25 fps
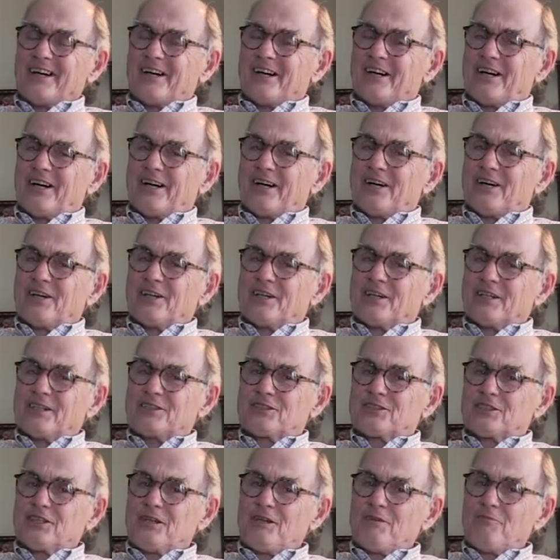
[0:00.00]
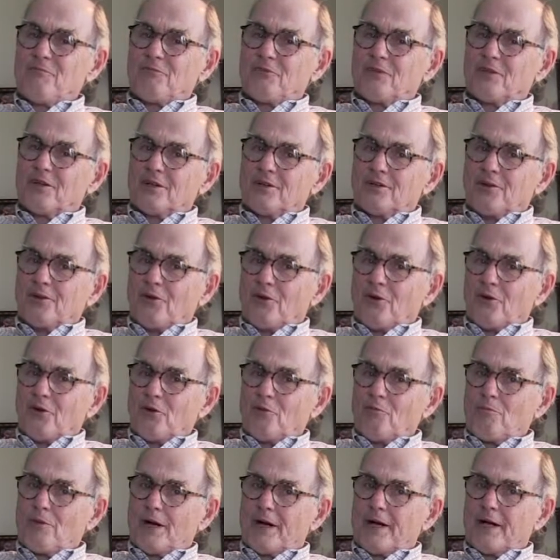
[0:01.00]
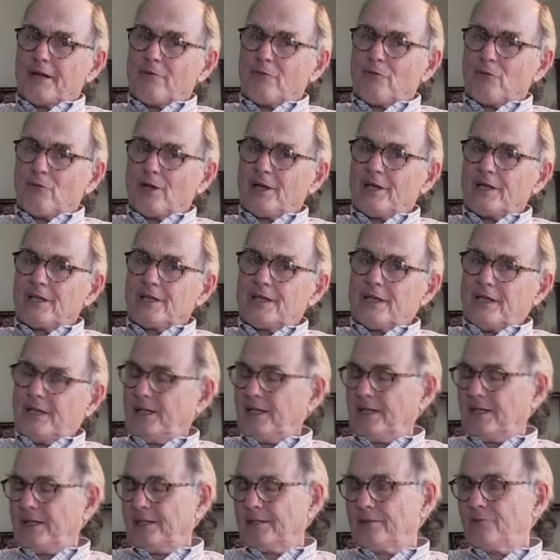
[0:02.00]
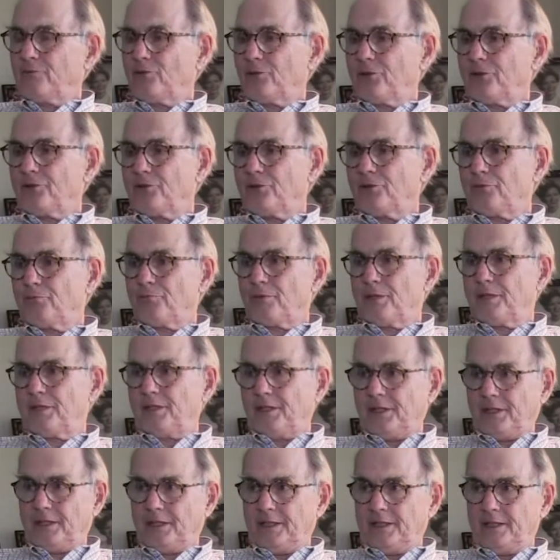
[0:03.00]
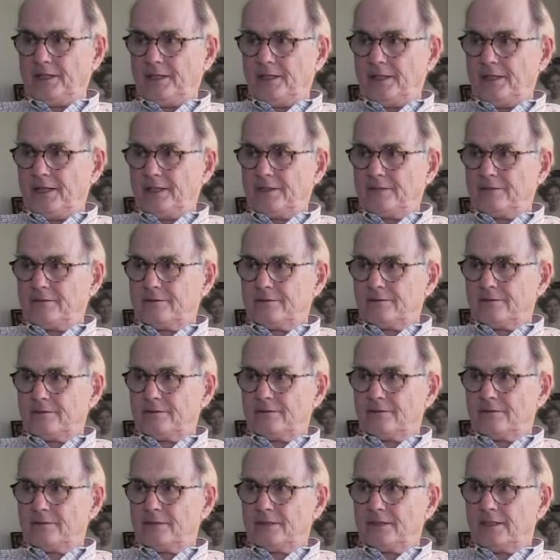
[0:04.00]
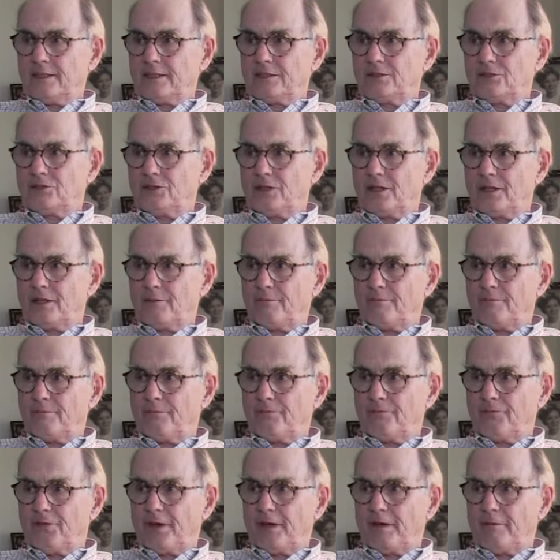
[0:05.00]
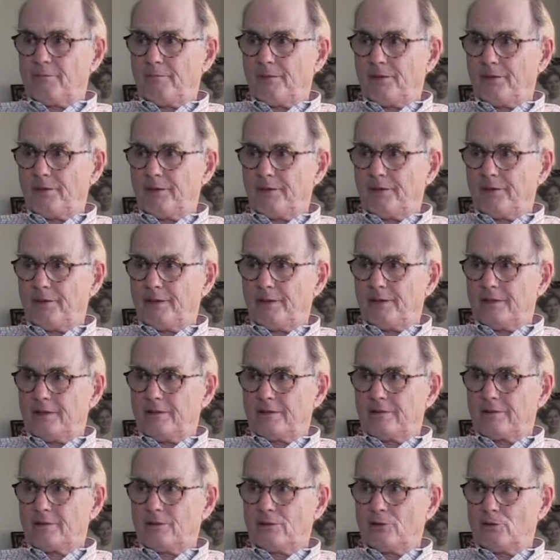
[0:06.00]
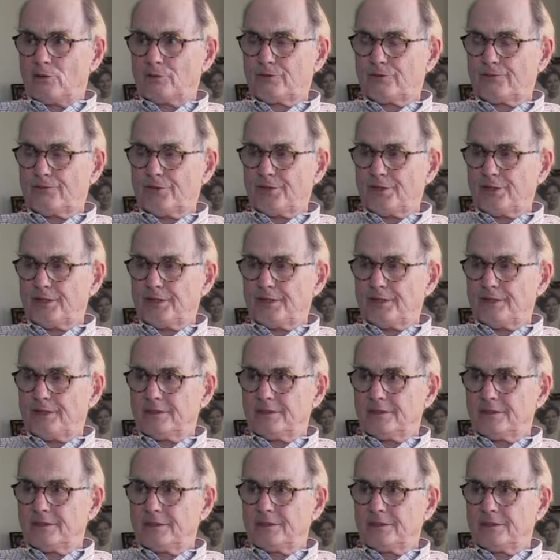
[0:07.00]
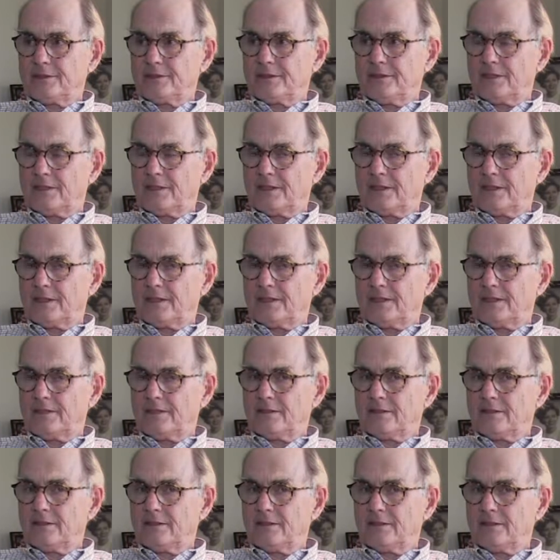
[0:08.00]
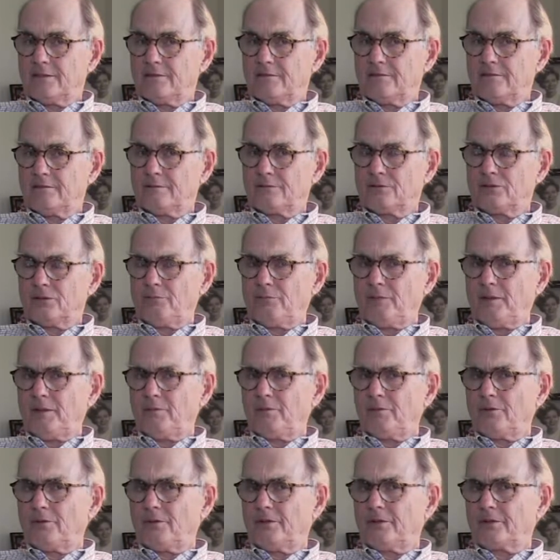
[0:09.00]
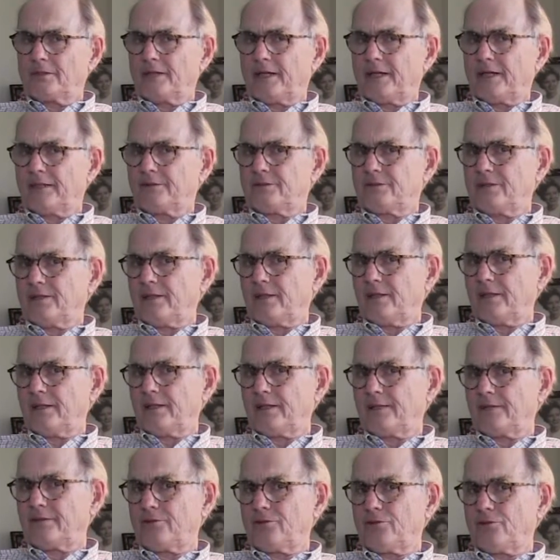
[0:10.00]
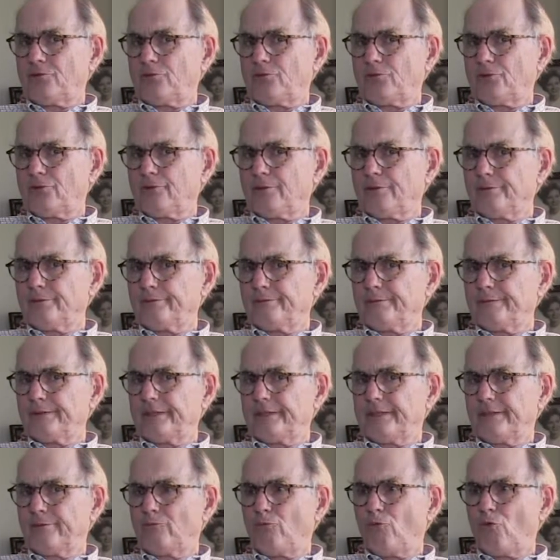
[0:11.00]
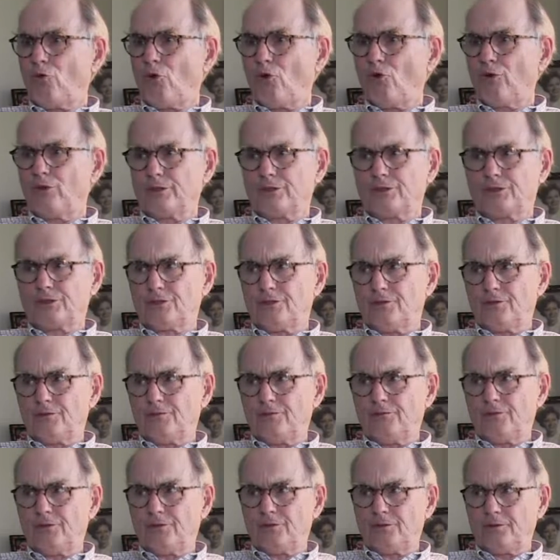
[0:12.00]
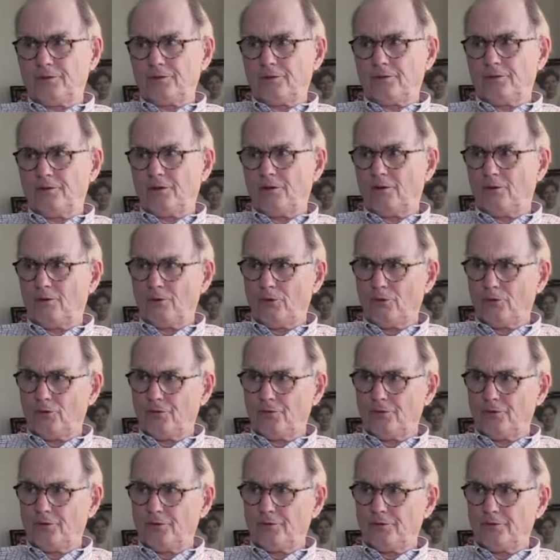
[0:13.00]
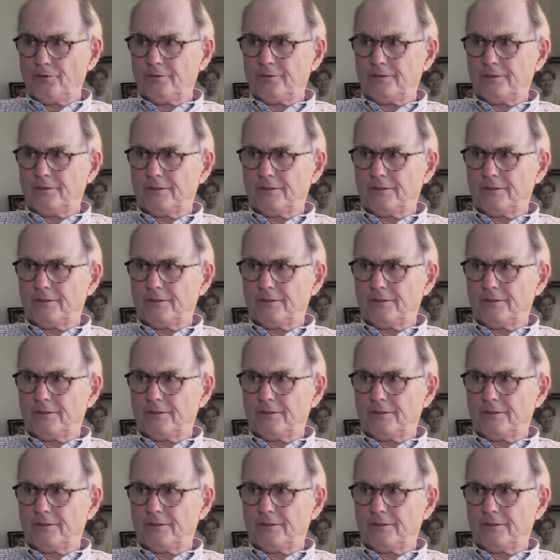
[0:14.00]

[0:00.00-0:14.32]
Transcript: Oh, it seemed that nobody really cared whether you'd been there or not, except family and close friends. And some people looked at you like you had warts all over you.